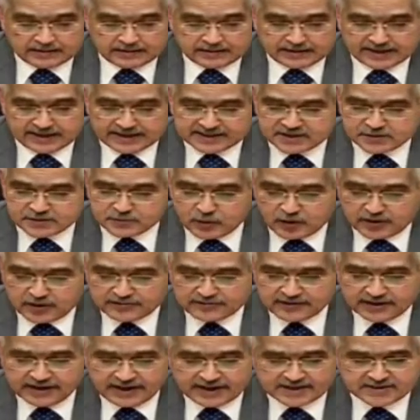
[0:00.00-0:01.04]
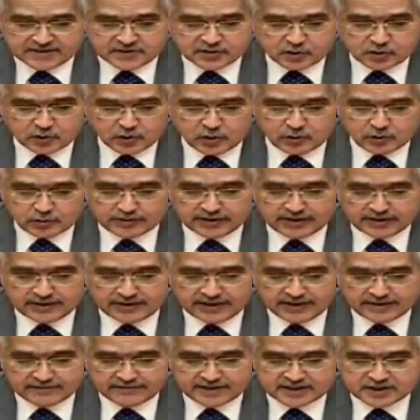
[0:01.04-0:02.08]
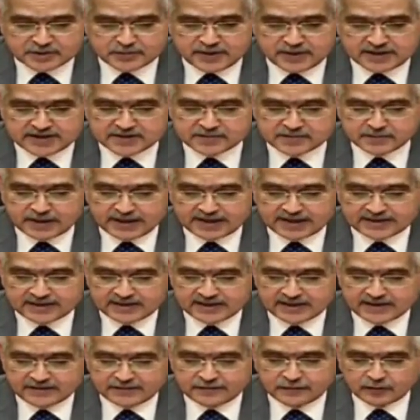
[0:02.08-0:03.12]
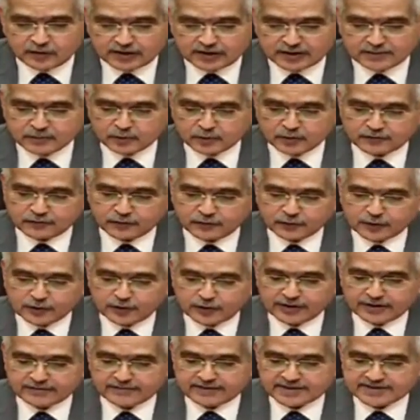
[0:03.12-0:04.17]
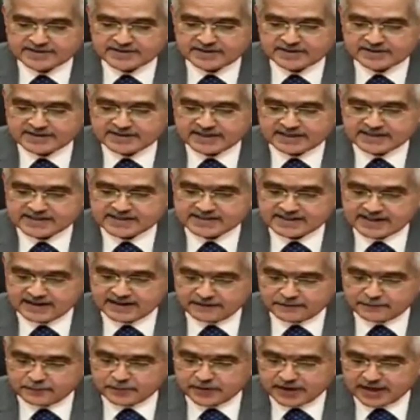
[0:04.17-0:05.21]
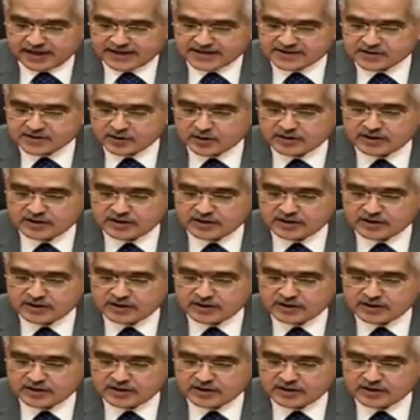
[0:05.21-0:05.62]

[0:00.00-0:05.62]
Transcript: The next point relates to investments by the foreign portfolio investors, that is FPIs,